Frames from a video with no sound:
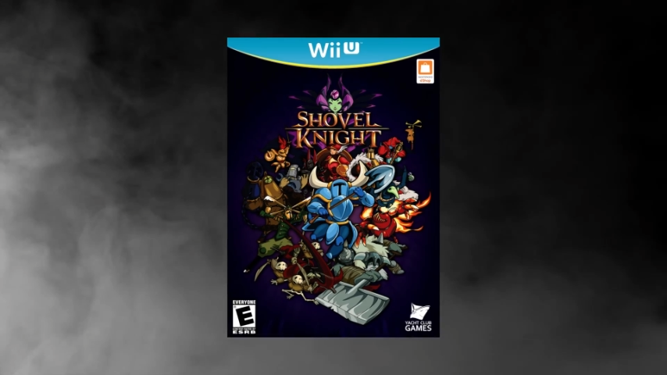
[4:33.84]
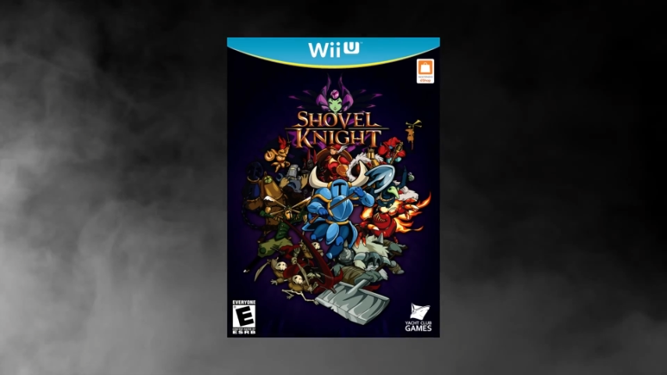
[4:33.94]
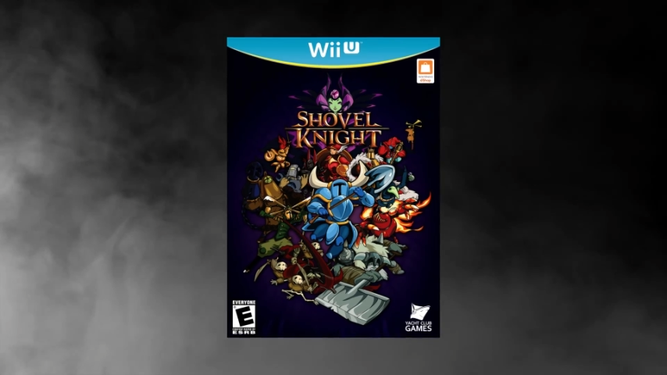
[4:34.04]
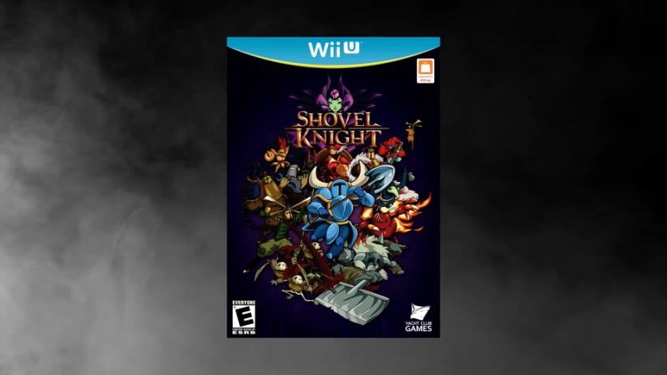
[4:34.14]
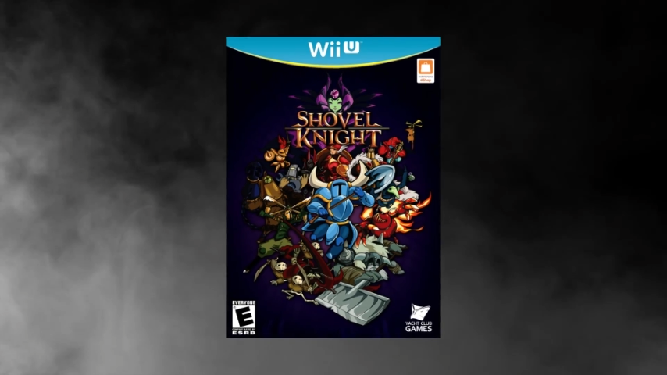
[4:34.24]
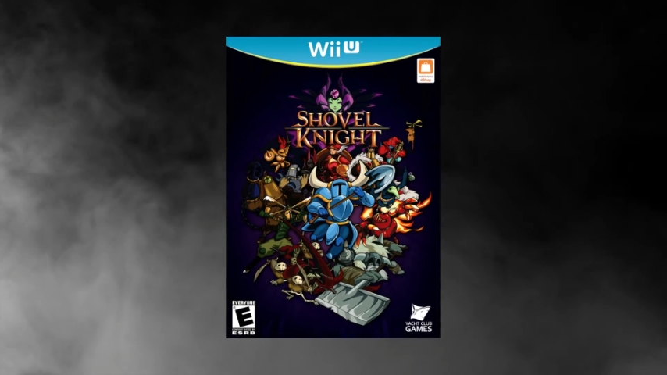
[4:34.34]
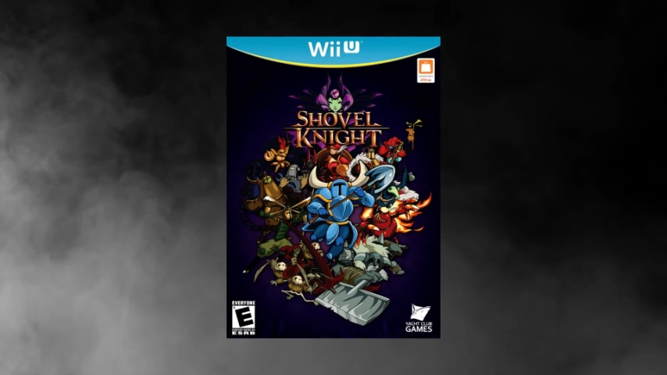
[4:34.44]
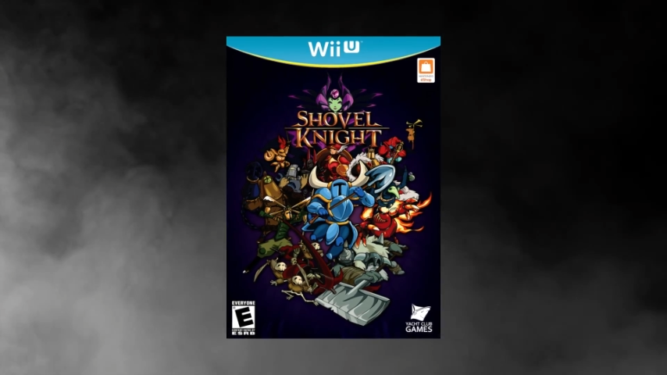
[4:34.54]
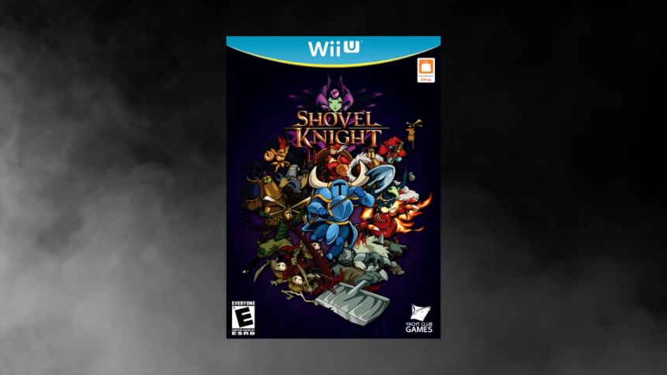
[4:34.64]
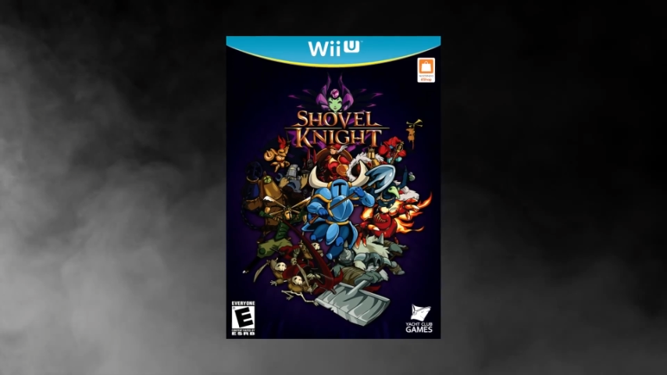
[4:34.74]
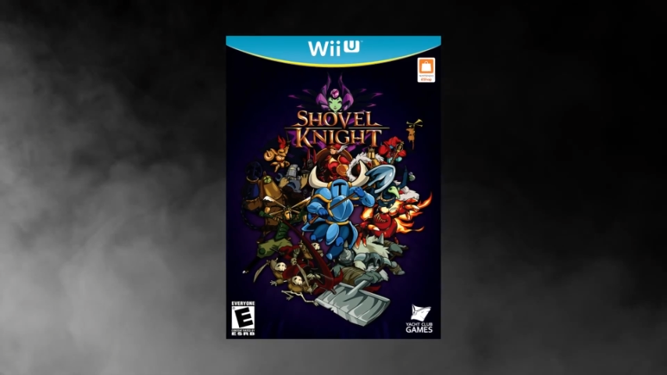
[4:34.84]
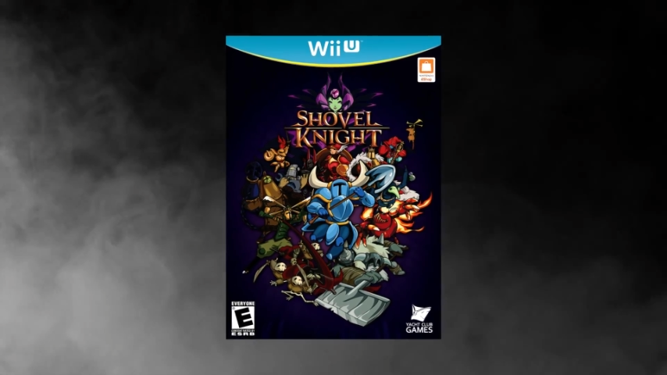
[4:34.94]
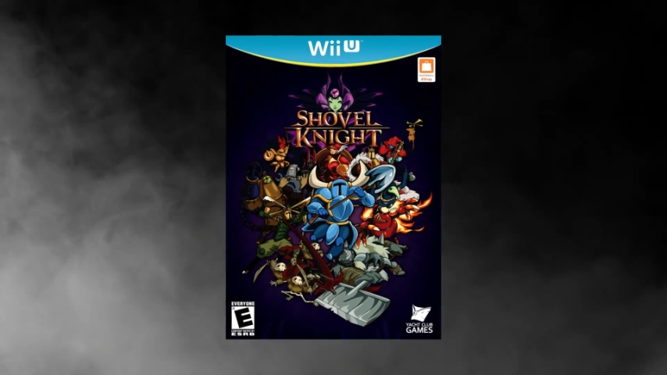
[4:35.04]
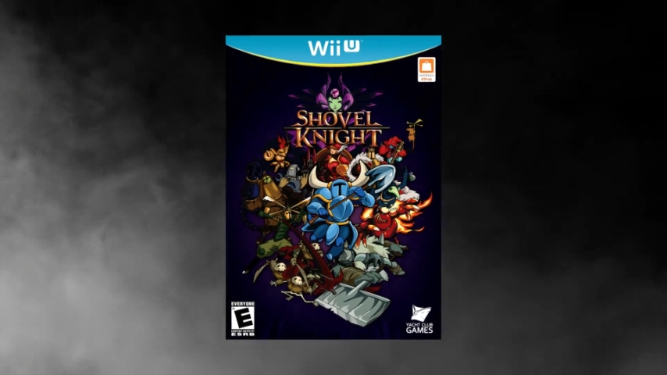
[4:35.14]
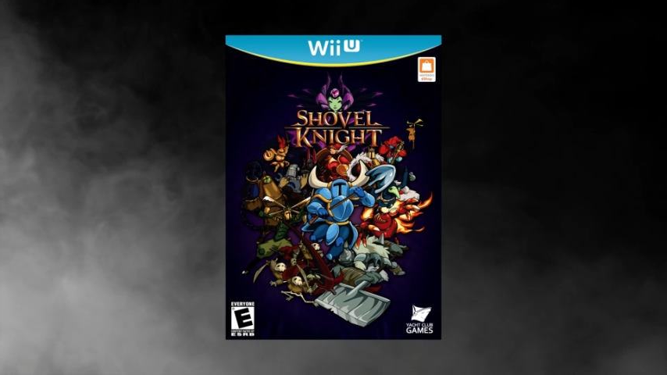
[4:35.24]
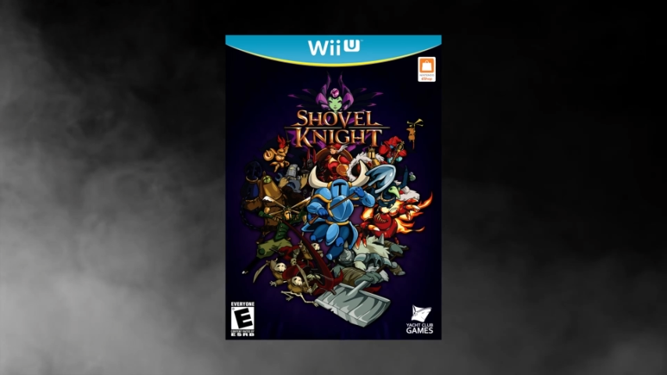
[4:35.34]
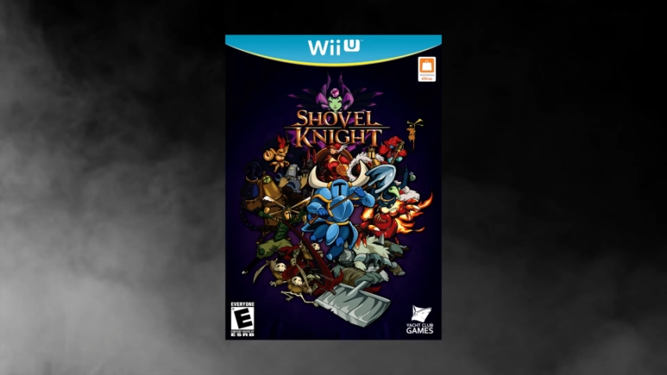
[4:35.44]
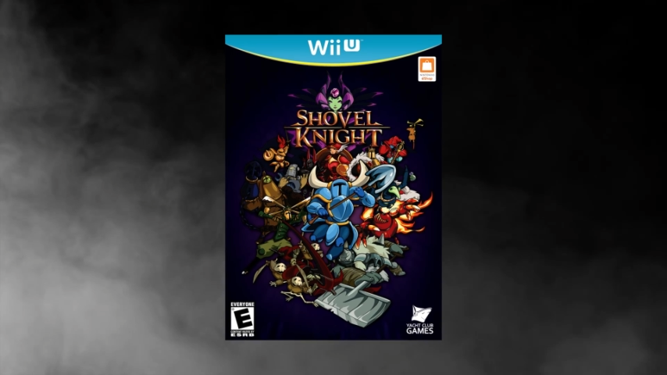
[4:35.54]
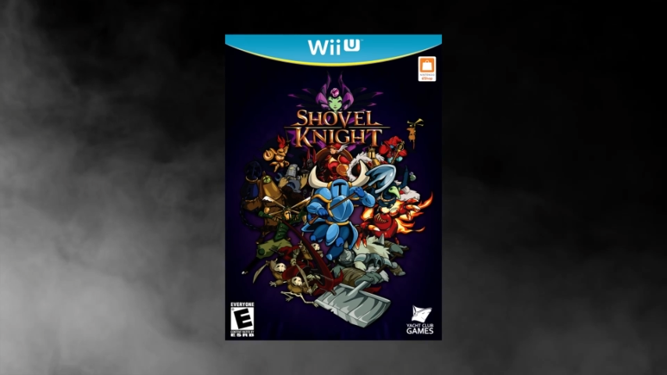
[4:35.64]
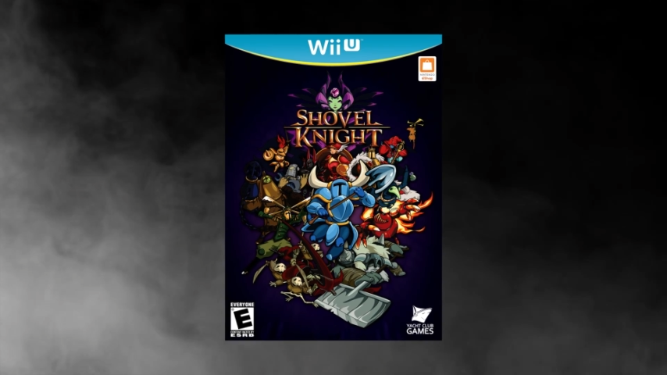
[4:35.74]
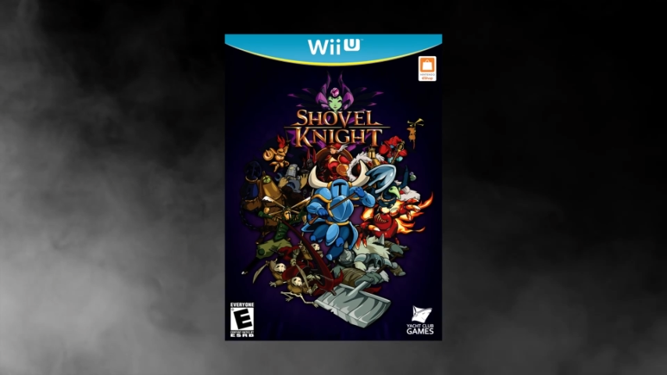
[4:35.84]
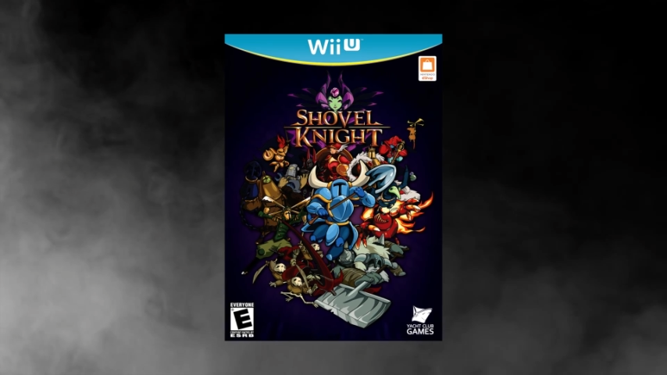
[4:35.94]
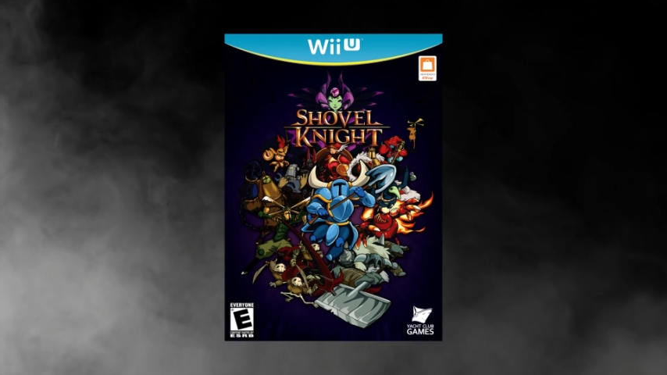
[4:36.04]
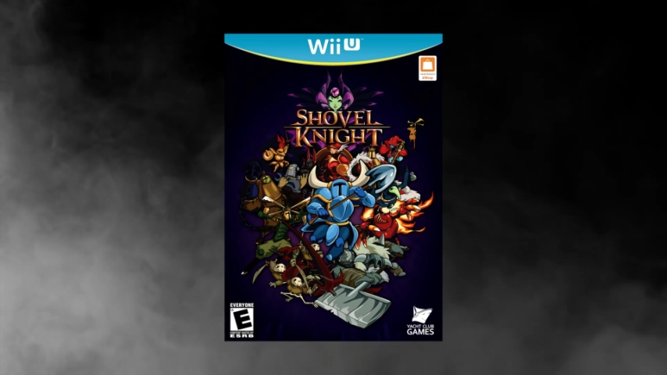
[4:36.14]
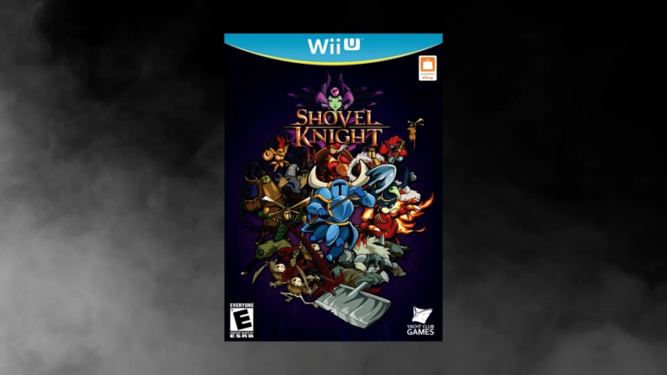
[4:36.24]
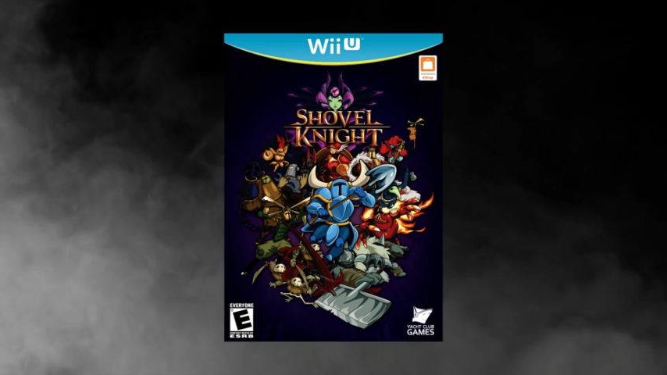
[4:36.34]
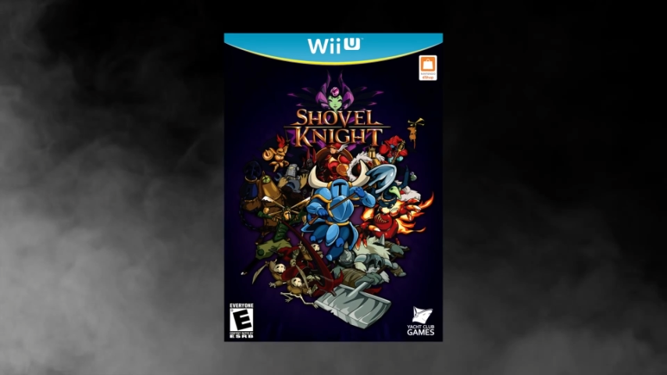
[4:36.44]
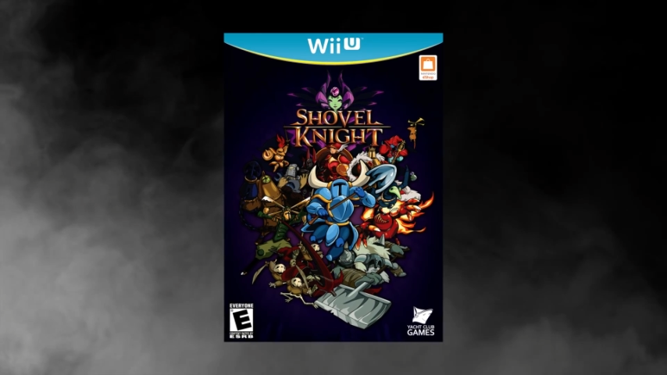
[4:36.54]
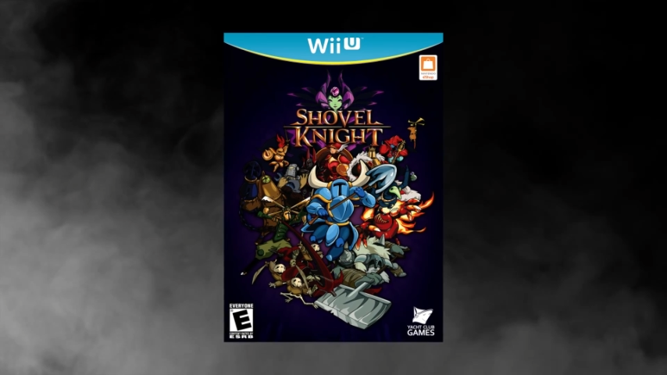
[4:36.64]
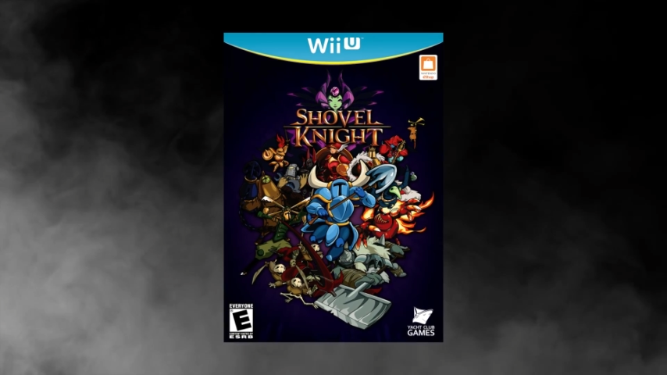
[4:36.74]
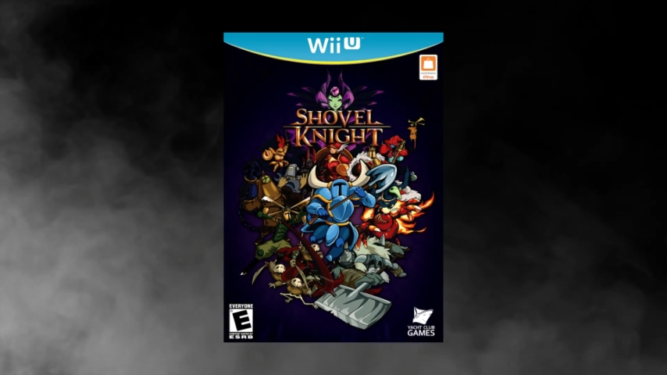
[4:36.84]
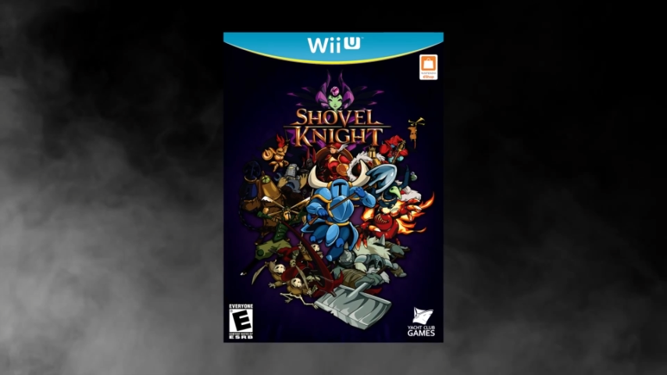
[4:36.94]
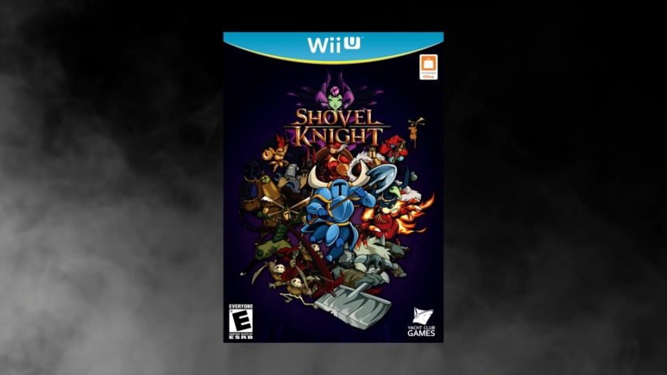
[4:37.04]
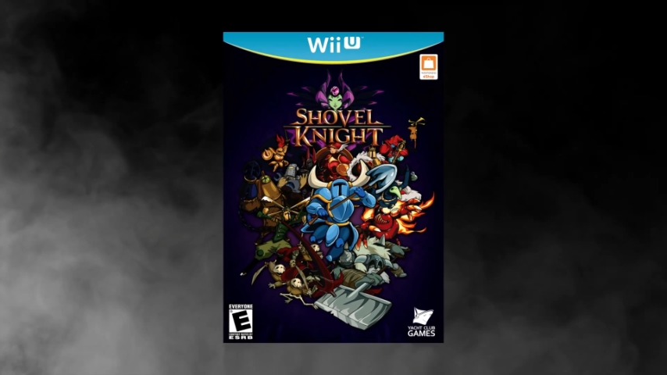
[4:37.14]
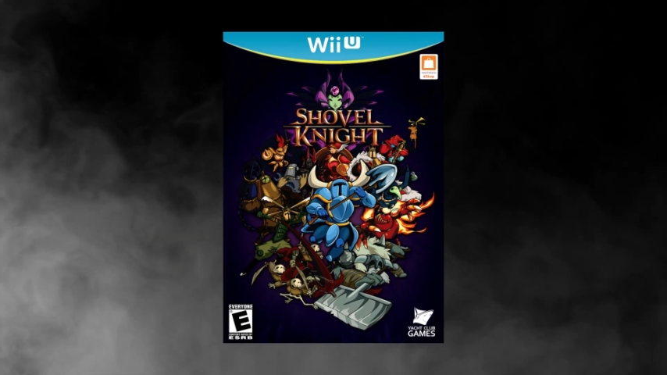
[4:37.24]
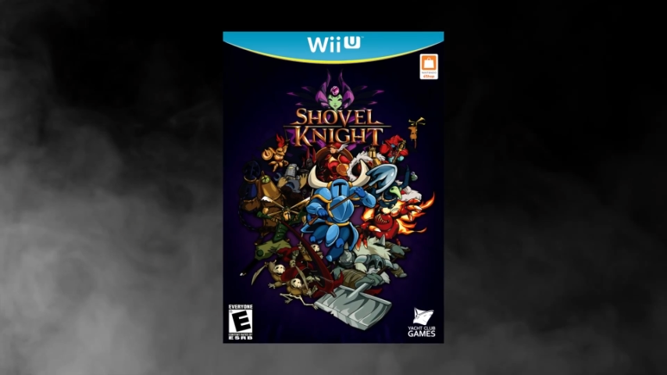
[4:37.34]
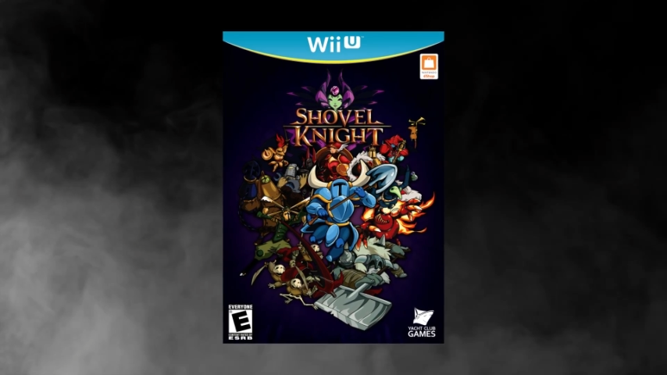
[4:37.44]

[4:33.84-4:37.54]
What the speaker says: [unreadable: no face in view]